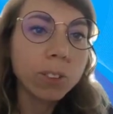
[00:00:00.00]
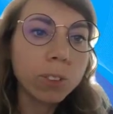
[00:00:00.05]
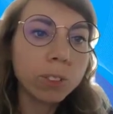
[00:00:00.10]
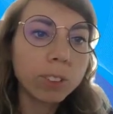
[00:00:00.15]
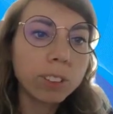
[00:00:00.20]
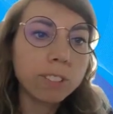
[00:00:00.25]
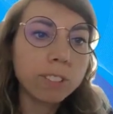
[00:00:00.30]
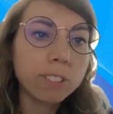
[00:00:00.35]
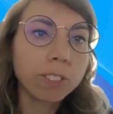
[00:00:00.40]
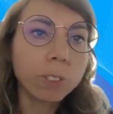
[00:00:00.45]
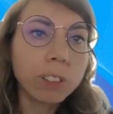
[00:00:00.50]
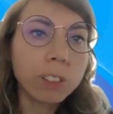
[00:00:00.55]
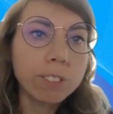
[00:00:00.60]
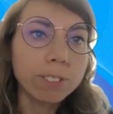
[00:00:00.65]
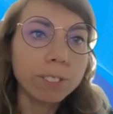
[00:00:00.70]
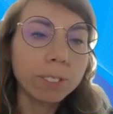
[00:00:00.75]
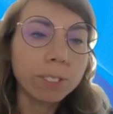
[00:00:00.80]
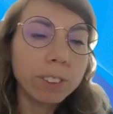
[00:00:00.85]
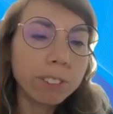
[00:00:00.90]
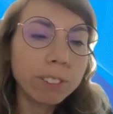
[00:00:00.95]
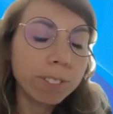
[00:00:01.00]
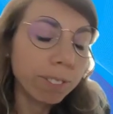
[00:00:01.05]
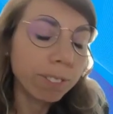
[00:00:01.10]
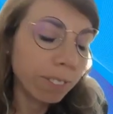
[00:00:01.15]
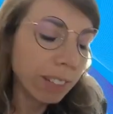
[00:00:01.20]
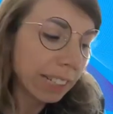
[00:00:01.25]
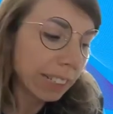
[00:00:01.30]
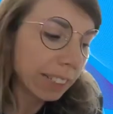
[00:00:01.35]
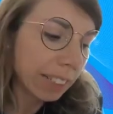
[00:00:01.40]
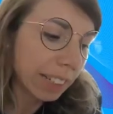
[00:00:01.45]
we've
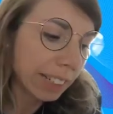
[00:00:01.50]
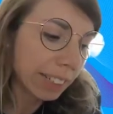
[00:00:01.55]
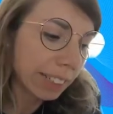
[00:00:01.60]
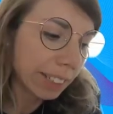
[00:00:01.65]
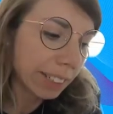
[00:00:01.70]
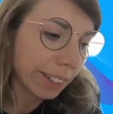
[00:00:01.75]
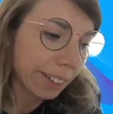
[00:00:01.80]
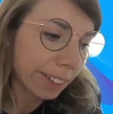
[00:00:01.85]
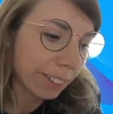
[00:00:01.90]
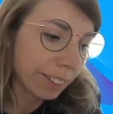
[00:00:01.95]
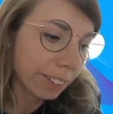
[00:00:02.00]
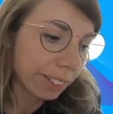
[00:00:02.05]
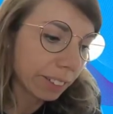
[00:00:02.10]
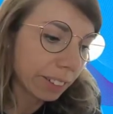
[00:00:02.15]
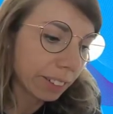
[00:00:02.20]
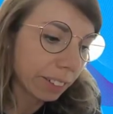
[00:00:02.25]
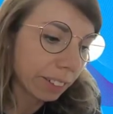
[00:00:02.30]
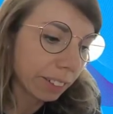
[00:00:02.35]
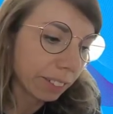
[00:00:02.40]
made like a